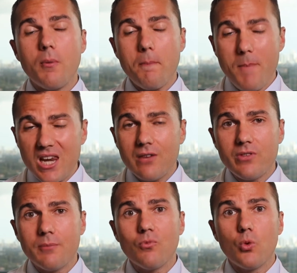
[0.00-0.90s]
Many of
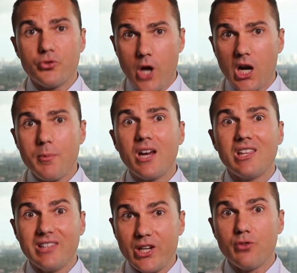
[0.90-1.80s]
them we'll talk about
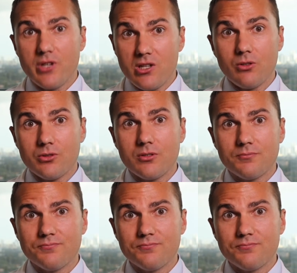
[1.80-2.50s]
in later videos.